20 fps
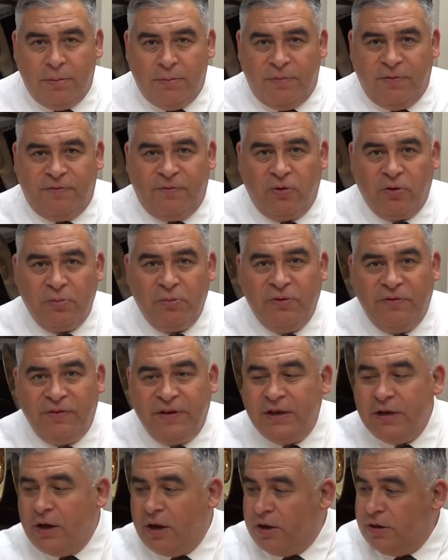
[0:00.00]
Before
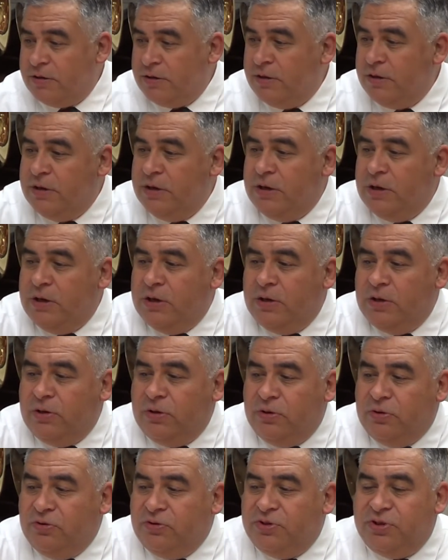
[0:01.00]
moving on,
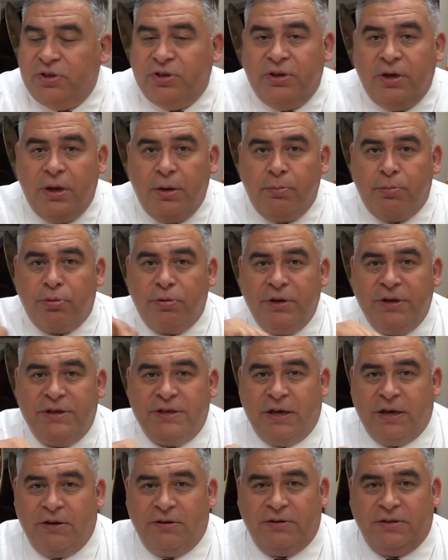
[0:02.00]
you should
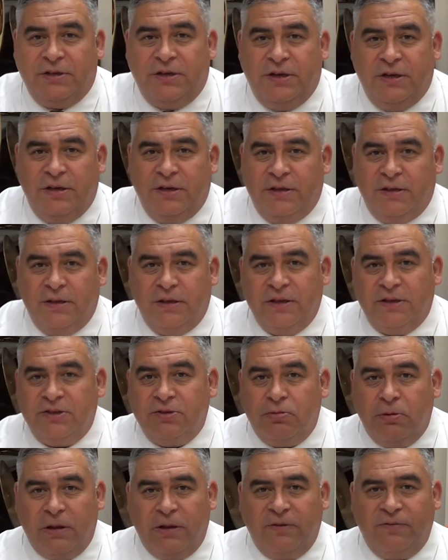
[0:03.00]
print out the
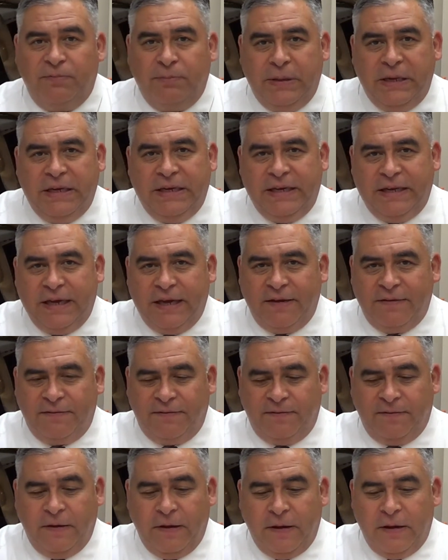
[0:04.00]
12
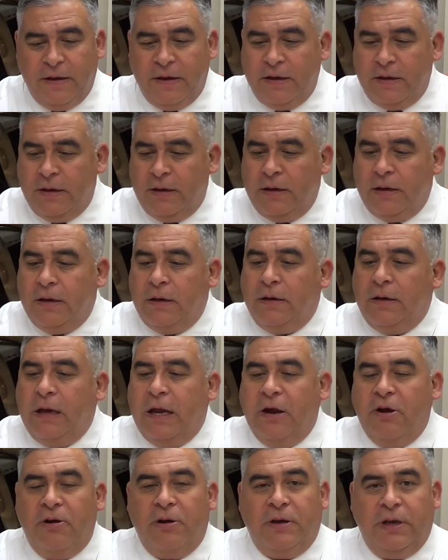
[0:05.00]
PDF
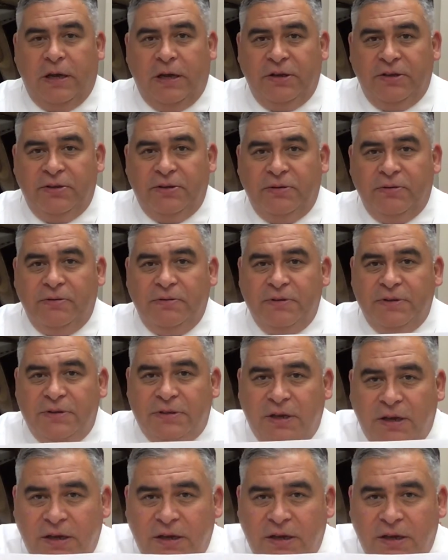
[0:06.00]
Herrick etudes